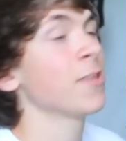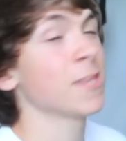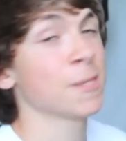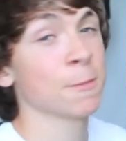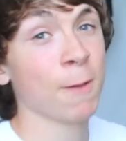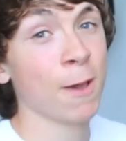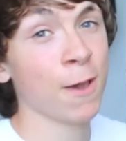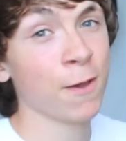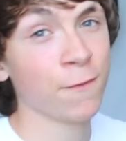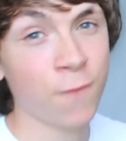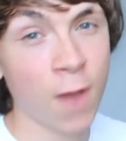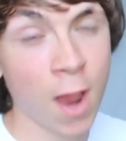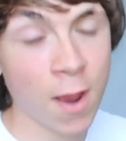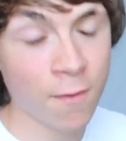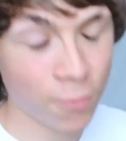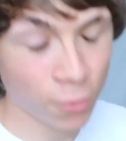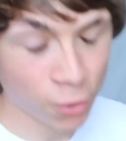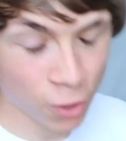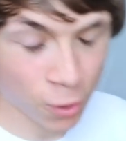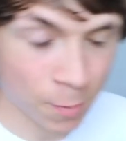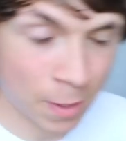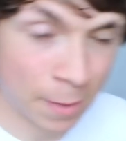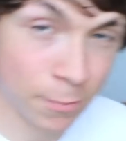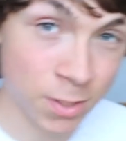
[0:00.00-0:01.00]
There's about
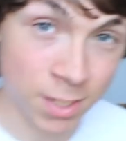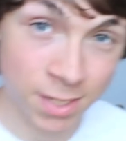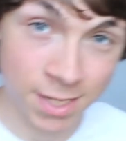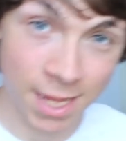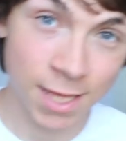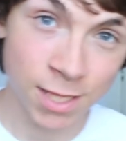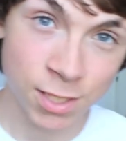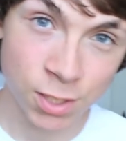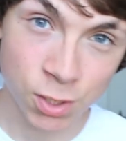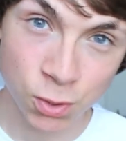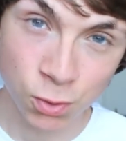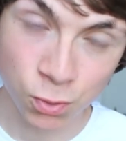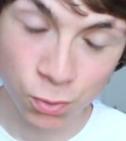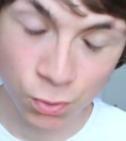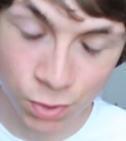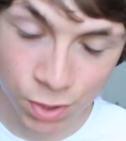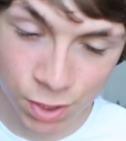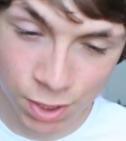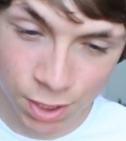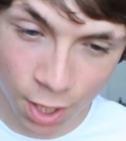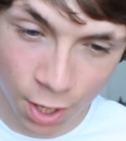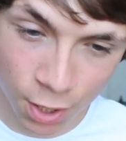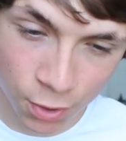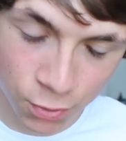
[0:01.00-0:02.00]
500 people in that school,
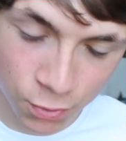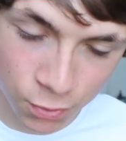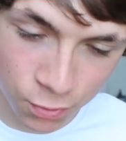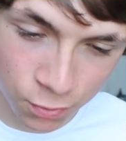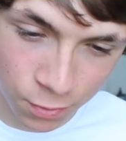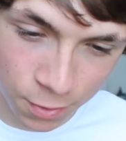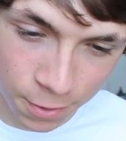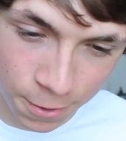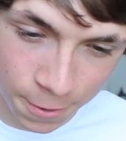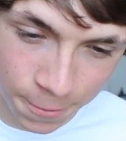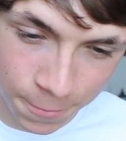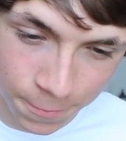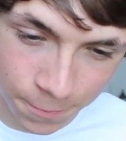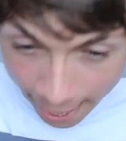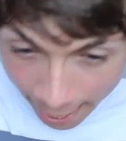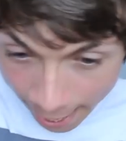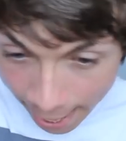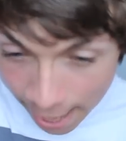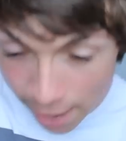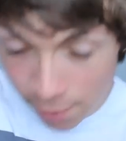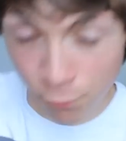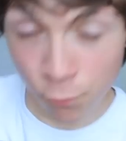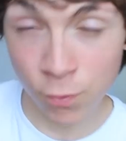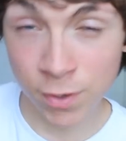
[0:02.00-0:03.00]
so
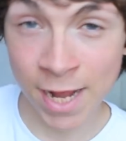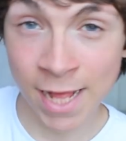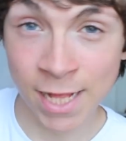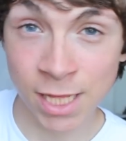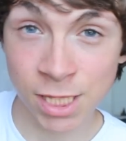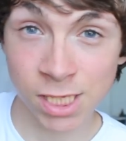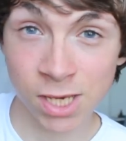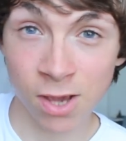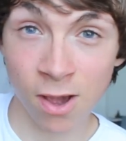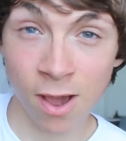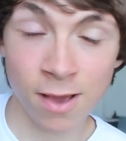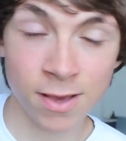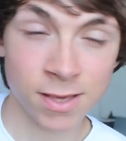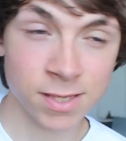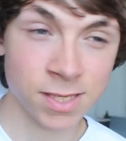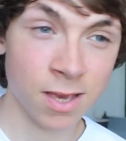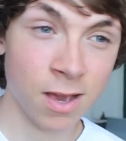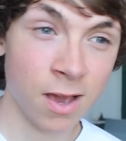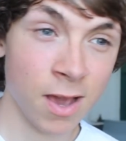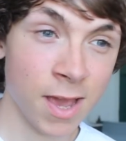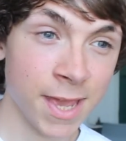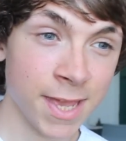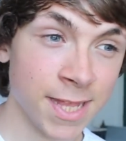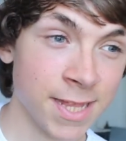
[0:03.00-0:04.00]
everyone had to go
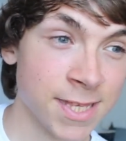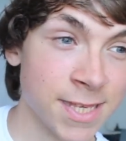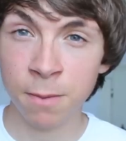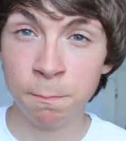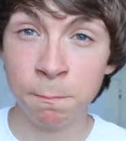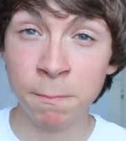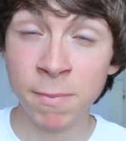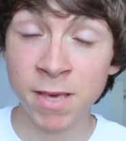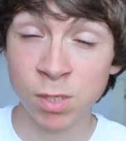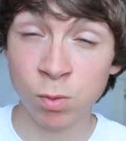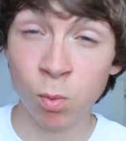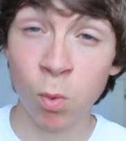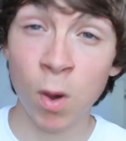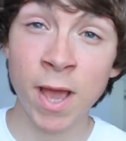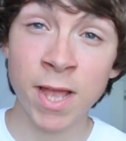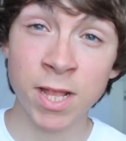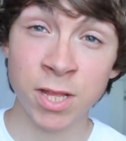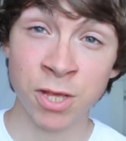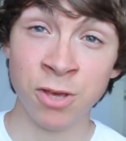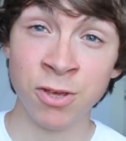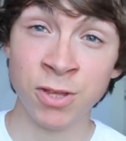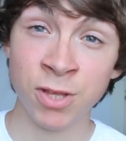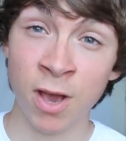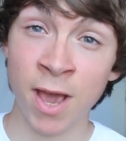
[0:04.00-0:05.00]
outside. Miss
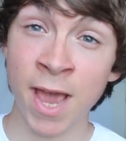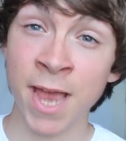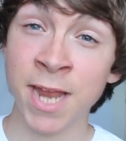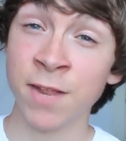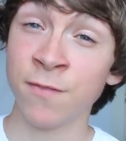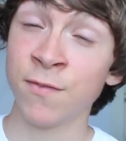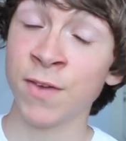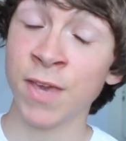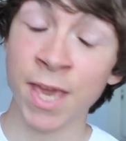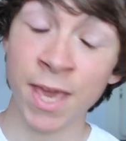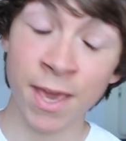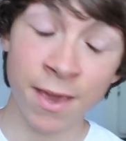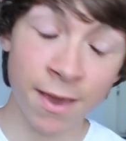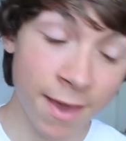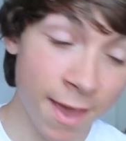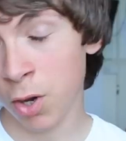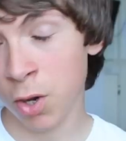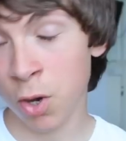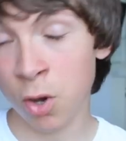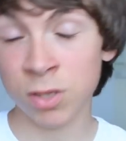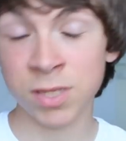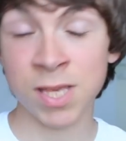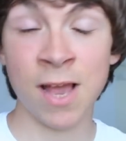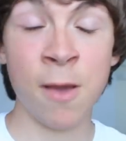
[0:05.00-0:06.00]
White, who's our head of year,
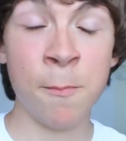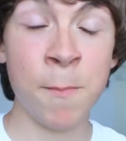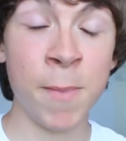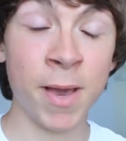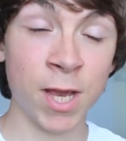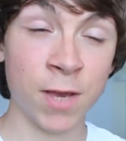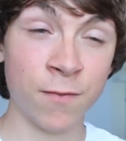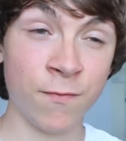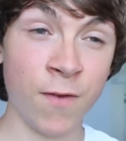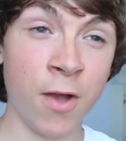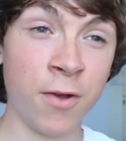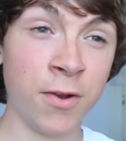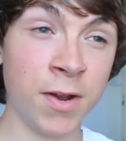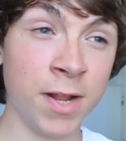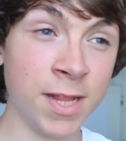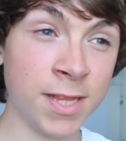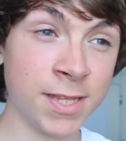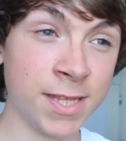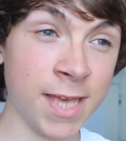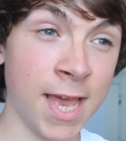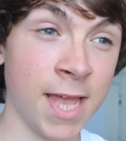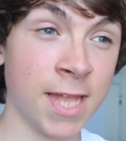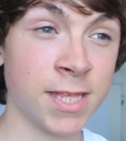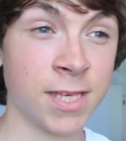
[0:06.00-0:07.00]
got out a megaphone
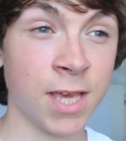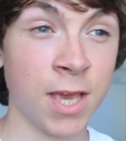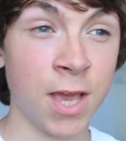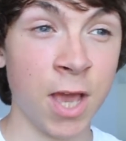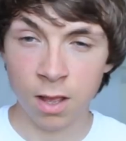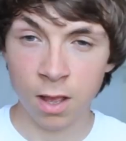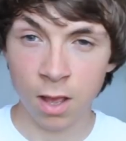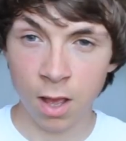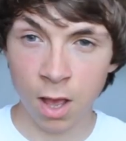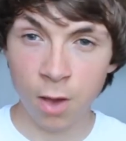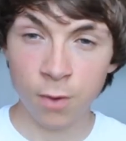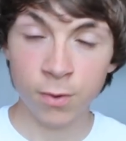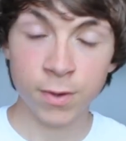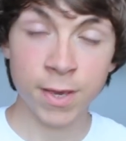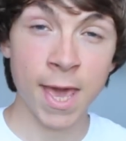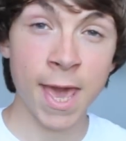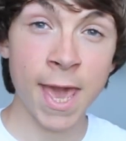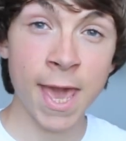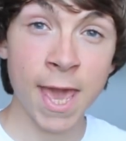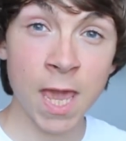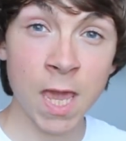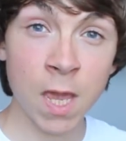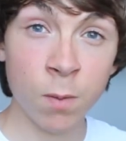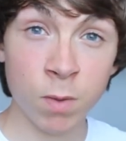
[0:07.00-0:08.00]
and said,
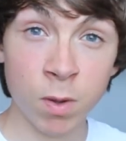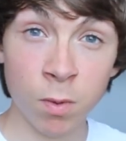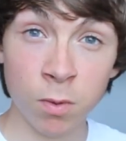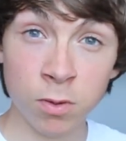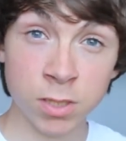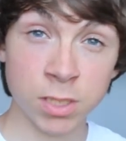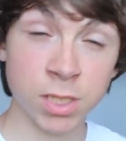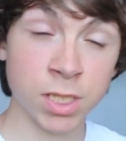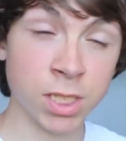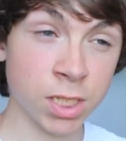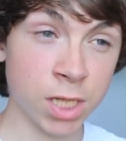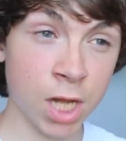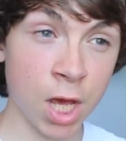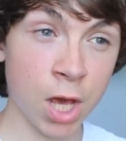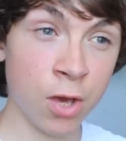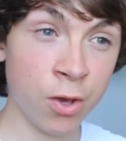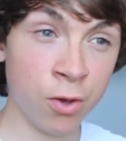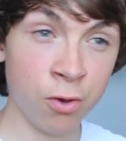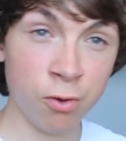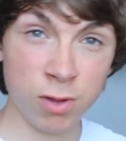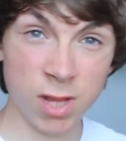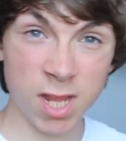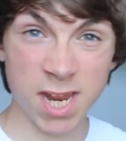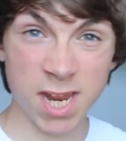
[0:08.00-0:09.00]
okay, we want to know who